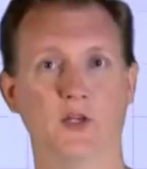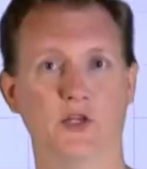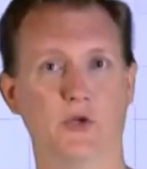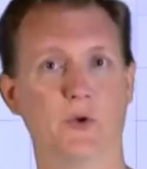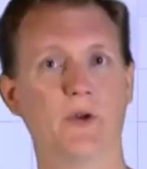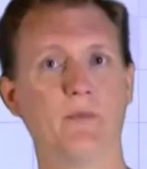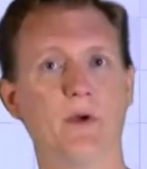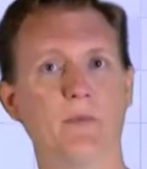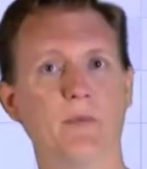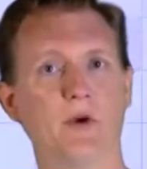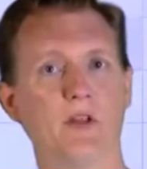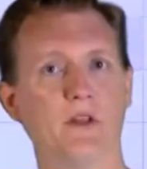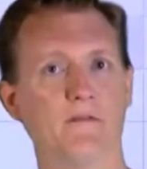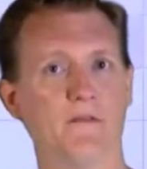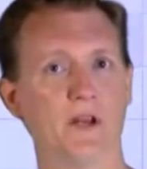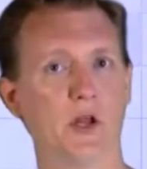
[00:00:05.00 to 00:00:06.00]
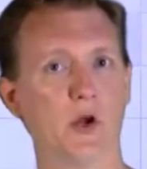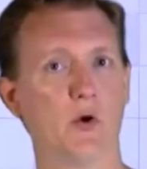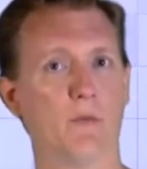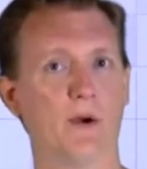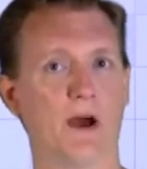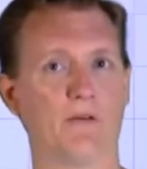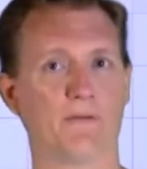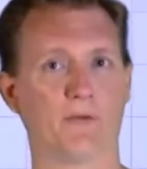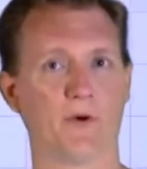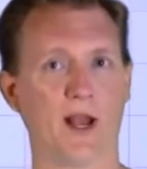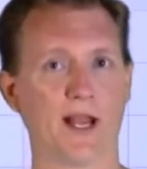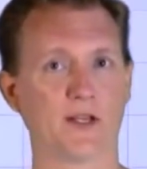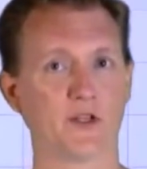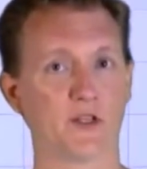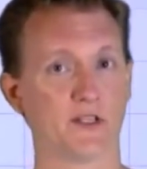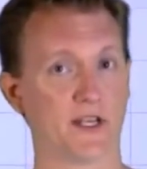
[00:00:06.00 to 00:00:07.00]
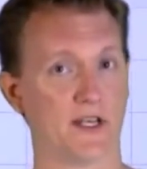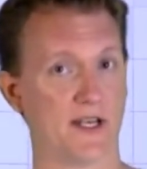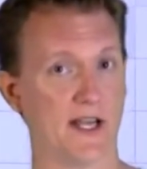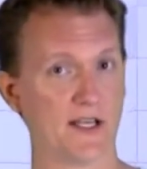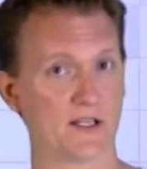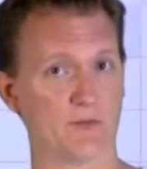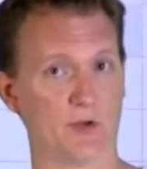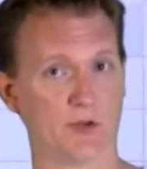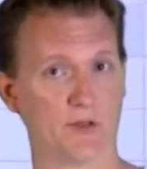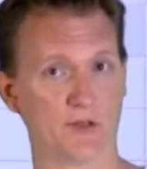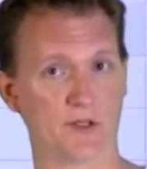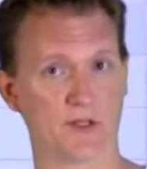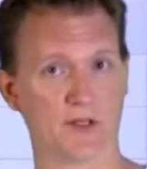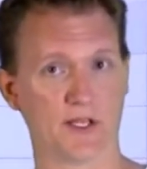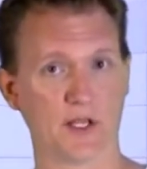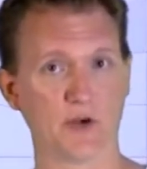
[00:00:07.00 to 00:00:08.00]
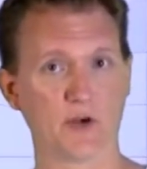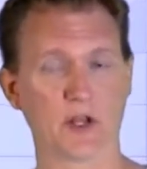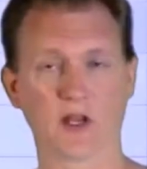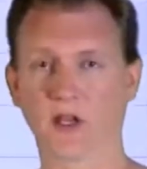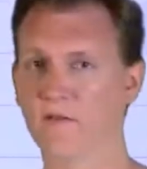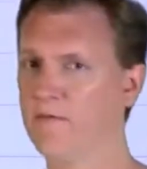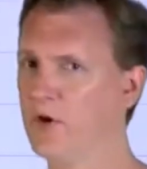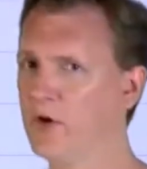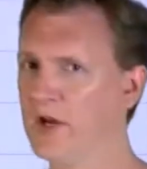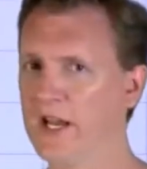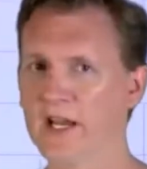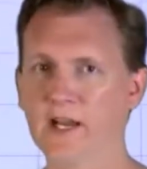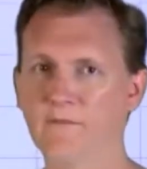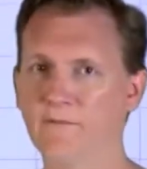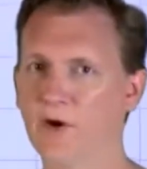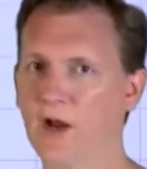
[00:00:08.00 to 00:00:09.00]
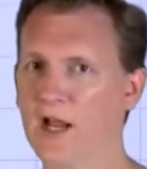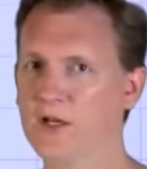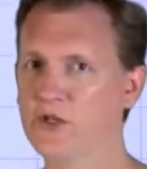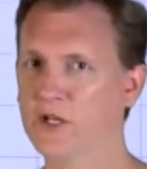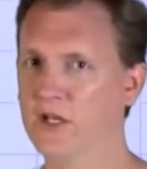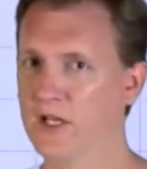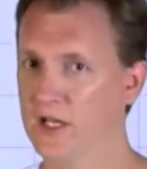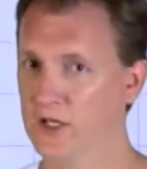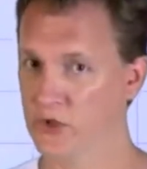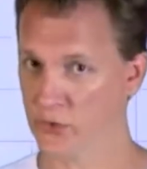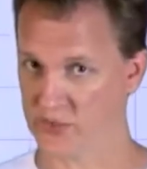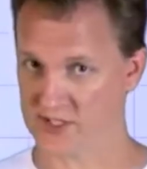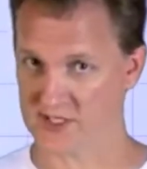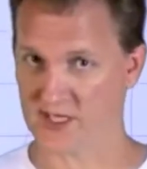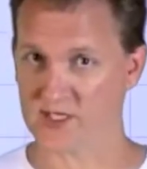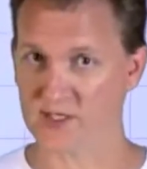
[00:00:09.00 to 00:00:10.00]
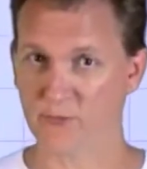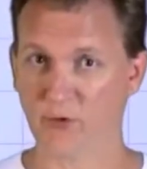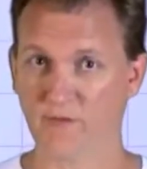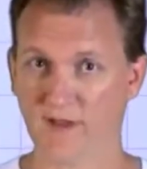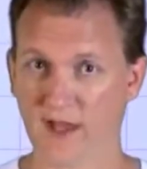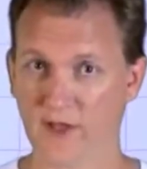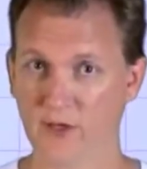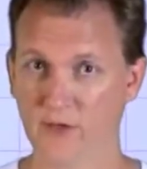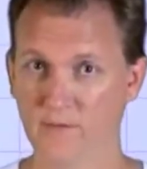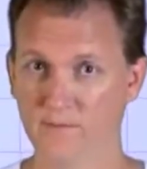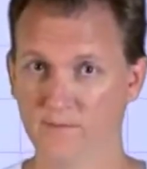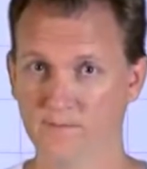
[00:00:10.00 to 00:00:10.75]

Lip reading: Do you remember in the video about fractions and decimals that you can convert any fraction into its decimal value?